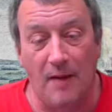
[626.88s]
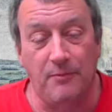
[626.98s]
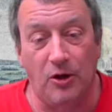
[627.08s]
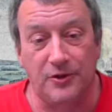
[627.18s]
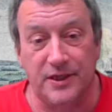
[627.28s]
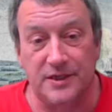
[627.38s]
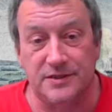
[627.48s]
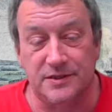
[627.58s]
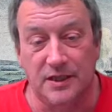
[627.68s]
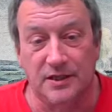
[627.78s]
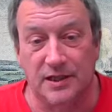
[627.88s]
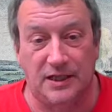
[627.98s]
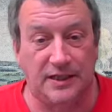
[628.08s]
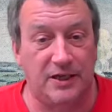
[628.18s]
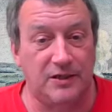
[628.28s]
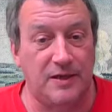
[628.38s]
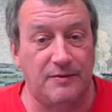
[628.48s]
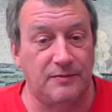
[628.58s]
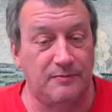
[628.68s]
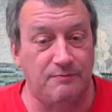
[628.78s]
Humboldt is
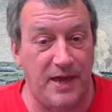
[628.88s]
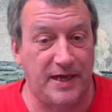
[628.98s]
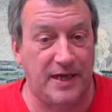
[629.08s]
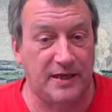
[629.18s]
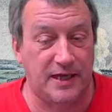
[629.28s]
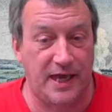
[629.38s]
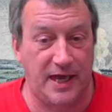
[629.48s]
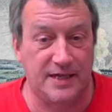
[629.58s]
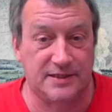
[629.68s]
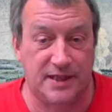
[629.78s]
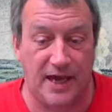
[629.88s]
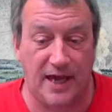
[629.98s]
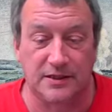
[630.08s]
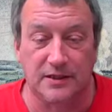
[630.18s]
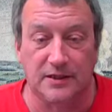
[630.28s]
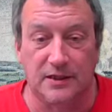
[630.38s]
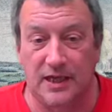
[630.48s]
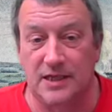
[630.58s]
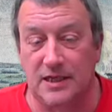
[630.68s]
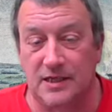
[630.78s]
clearly making the case that
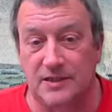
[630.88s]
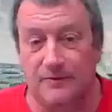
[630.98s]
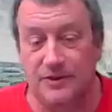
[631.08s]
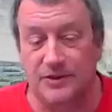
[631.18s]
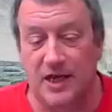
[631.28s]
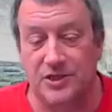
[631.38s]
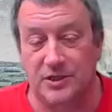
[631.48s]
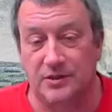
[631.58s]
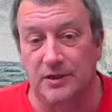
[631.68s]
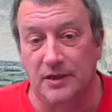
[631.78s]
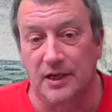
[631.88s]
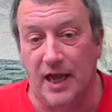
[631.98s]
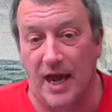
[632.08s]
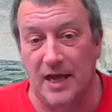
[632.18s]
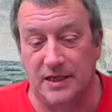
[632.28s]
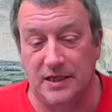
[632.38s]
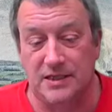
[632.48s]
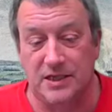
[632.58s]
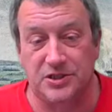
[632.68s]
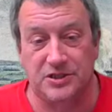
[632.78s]
Indian civilization had an
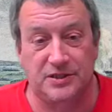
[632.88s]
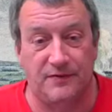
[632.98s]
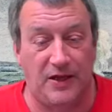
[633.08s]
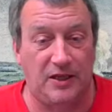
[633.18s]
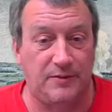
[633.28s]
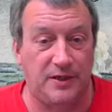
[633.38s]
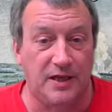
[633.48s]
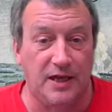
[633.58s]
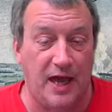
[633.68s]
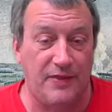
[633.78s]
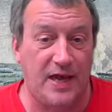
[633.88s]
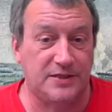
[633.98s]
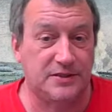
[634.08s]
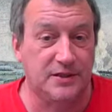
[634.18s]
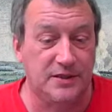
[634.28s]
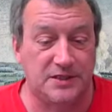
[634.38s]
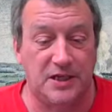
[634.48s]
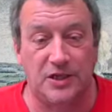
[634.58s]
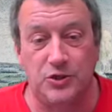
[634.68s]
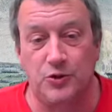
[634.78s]
indigenous development. And that's
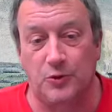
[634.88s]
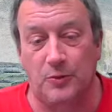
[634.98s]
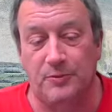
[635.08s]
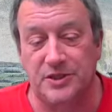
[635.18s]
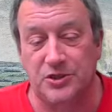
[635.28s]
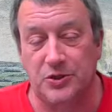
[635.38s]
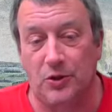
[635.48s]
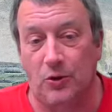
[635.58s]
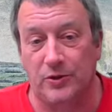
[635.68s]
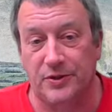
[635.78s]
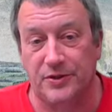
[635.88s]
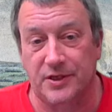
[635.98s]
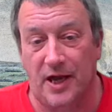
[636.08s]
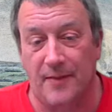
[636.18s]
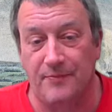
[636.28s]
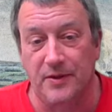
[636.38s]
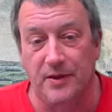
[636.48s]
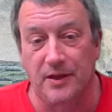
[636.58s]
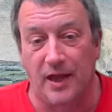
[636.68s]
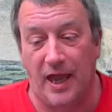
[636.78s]
that's an unusual position to hold at the time
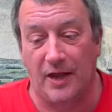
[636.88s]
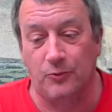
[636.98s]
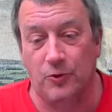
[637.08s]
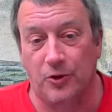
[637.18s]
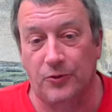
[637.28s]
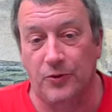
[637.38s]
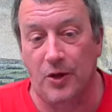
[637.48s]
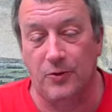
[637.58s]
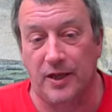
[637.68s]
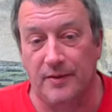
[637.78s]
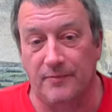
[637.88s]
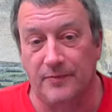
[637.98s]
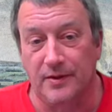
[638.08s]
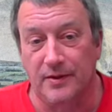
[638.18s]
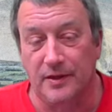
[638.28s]
and worth noting.